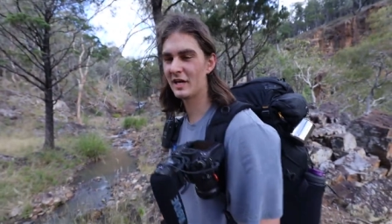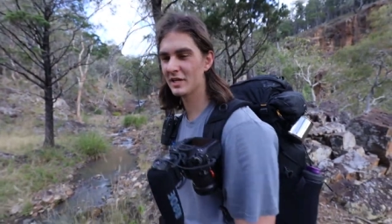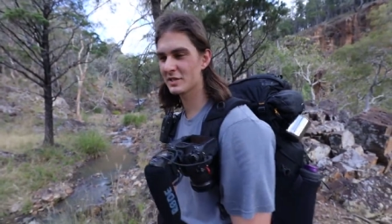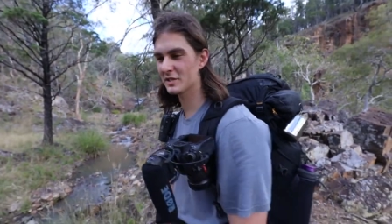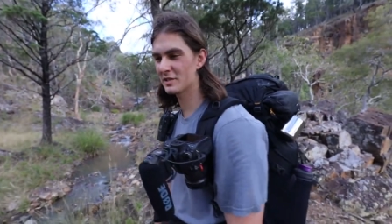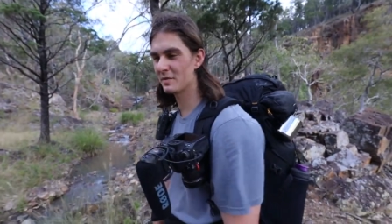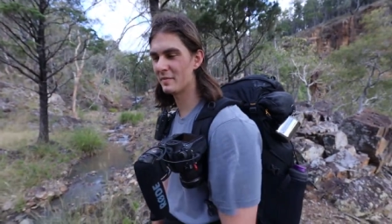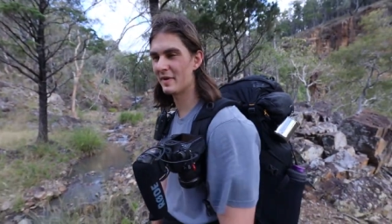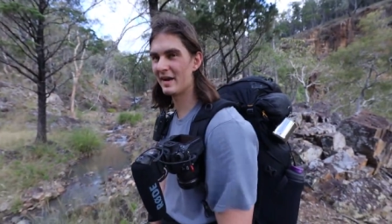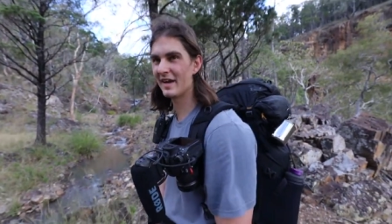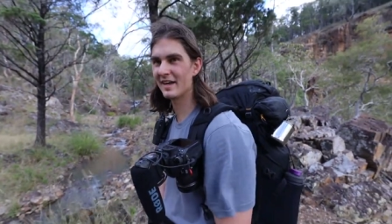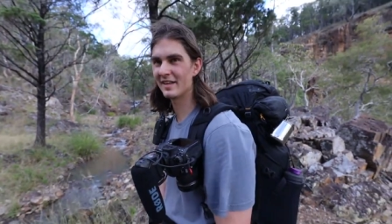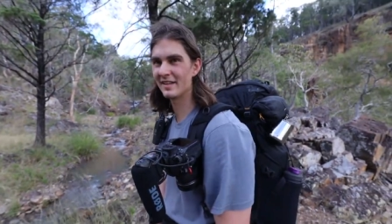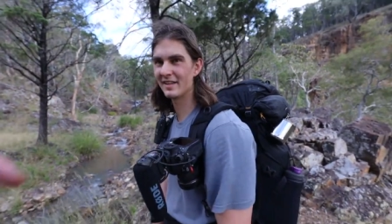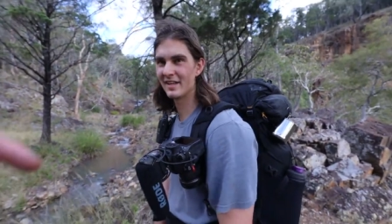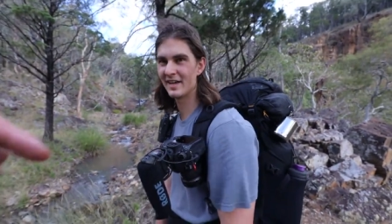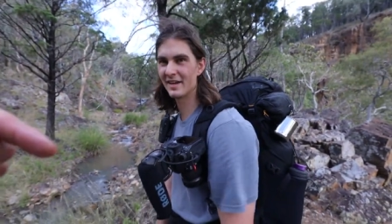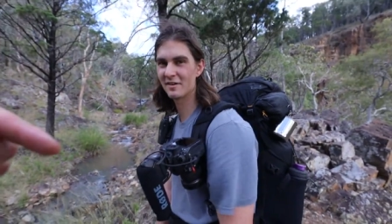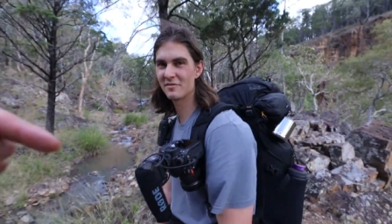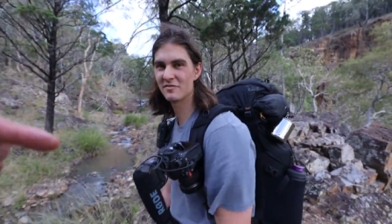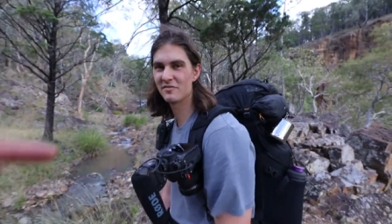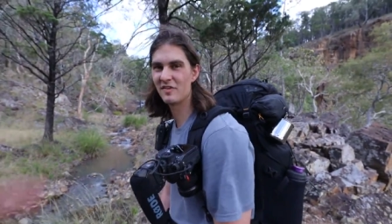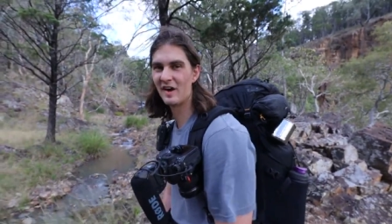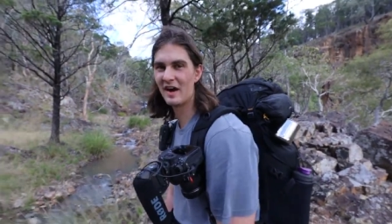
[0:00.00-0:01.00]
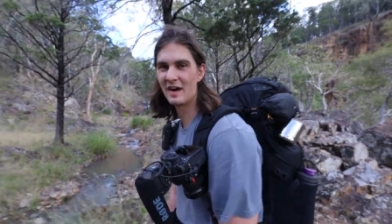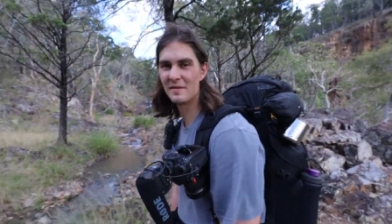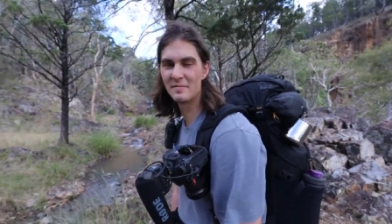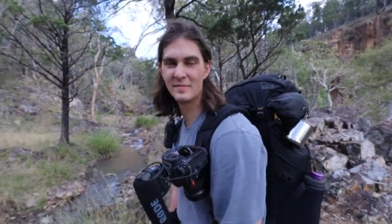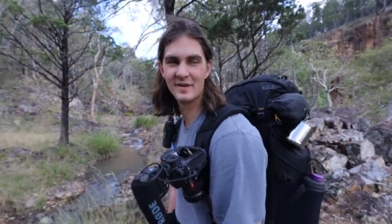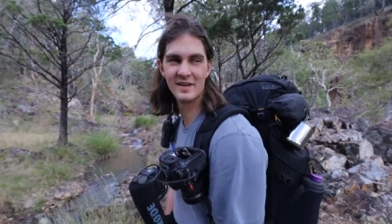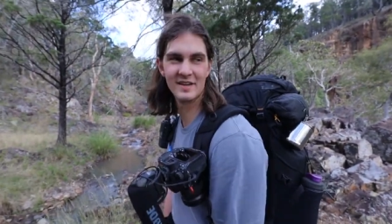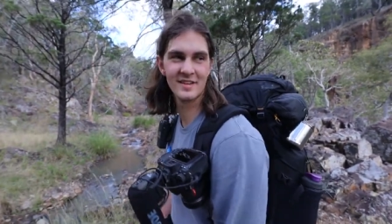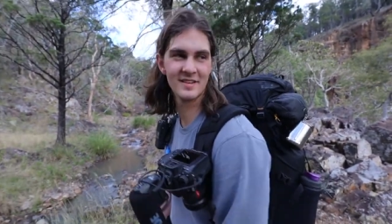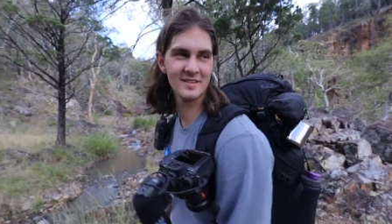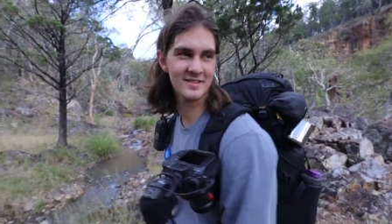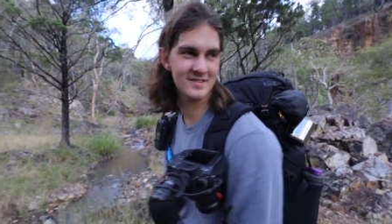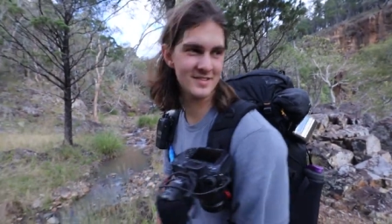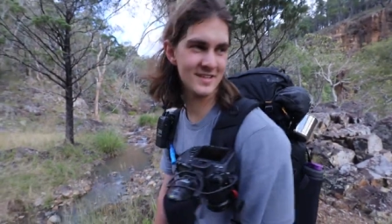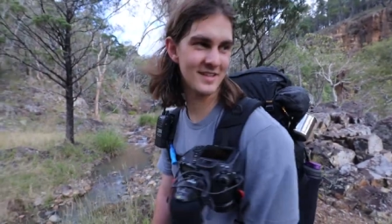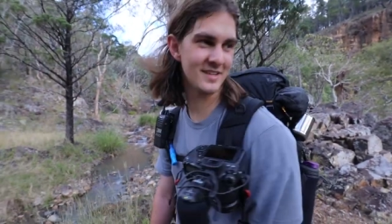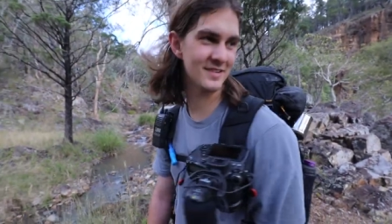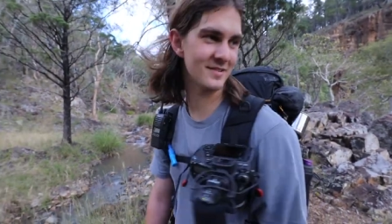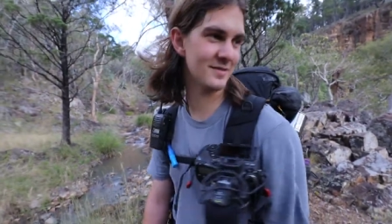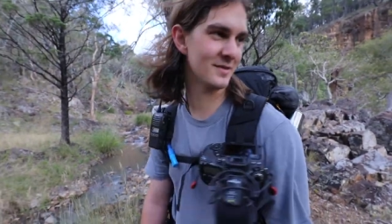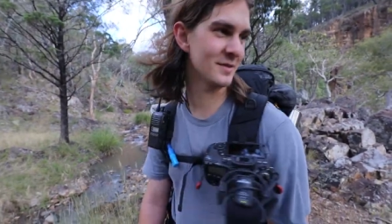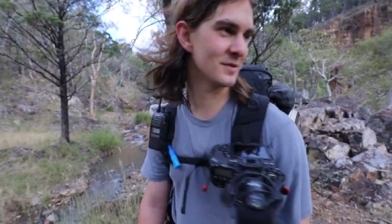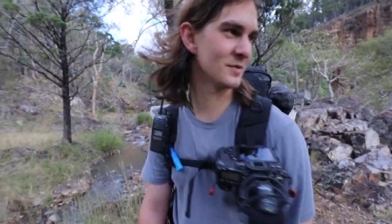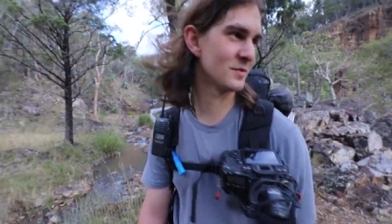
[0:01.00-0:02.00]
last about like five minutes.
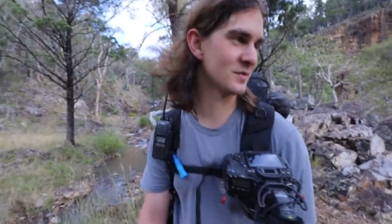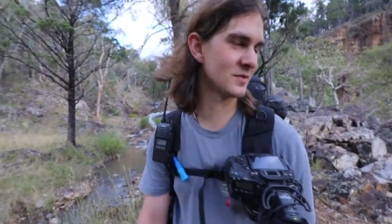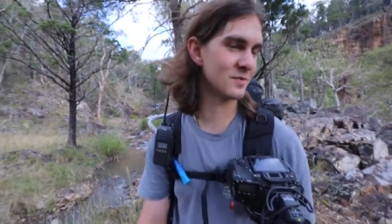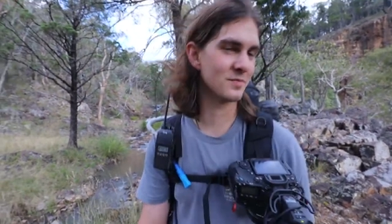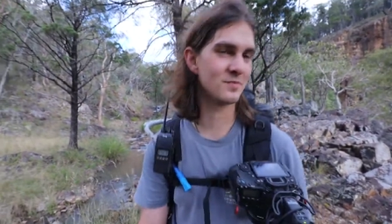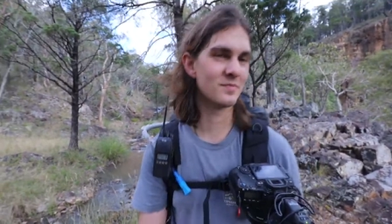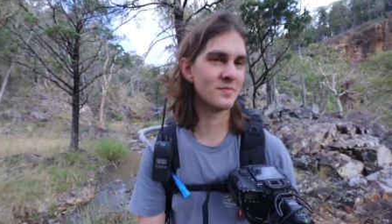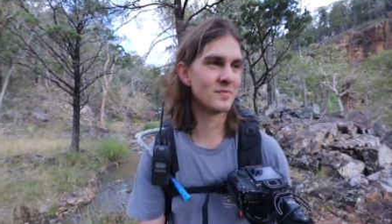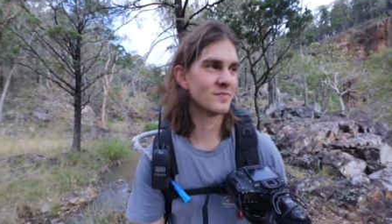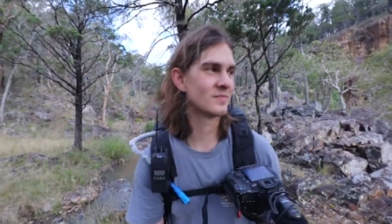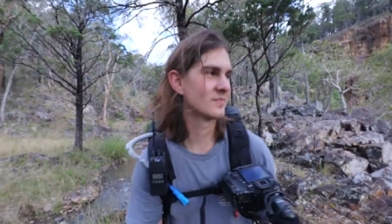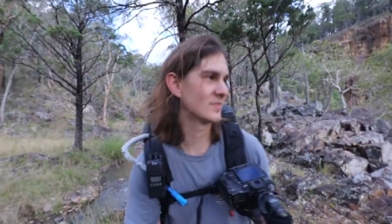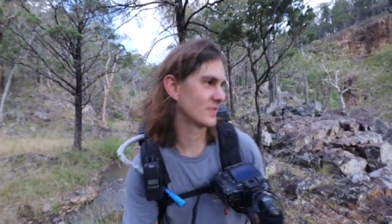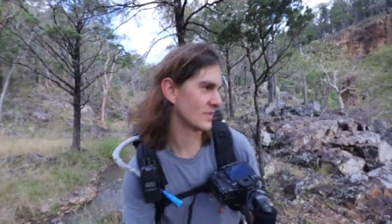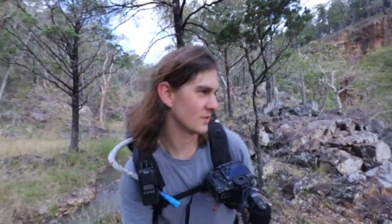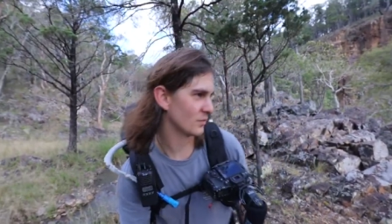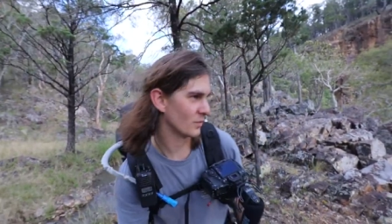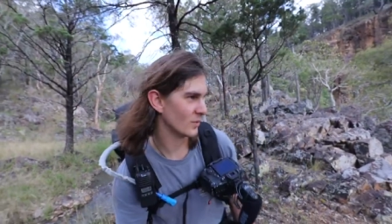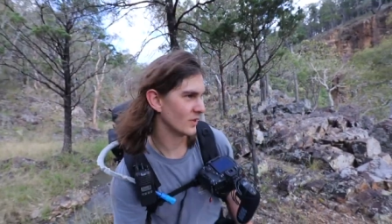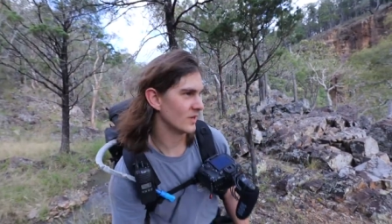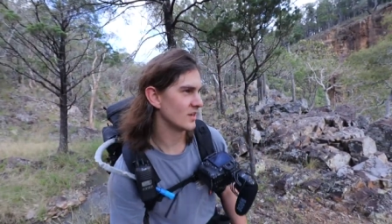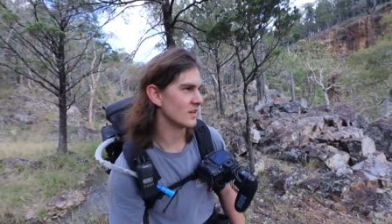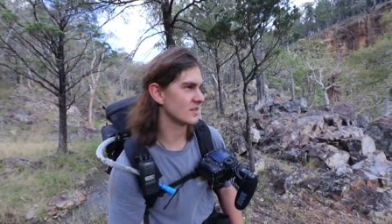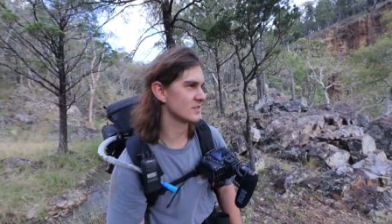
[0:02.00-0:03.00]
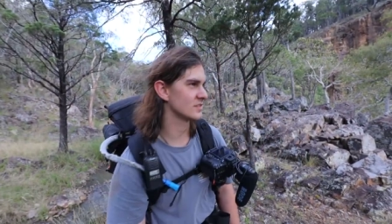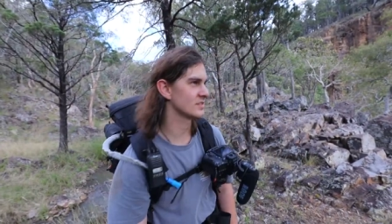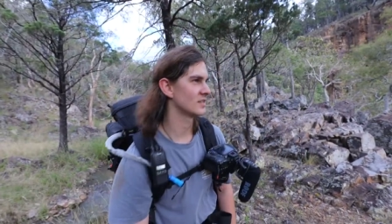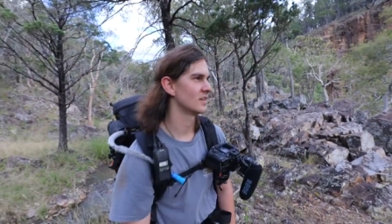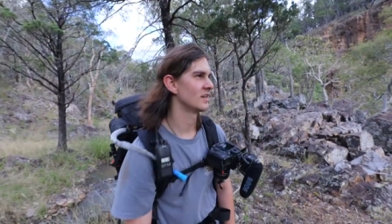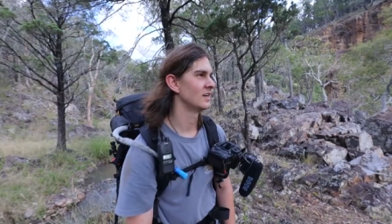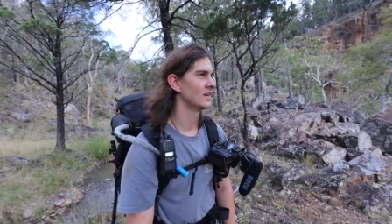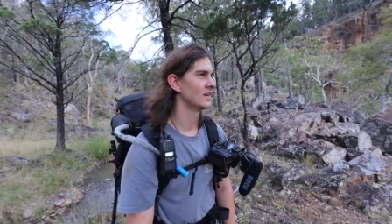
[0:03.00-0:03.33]
That, was the worst.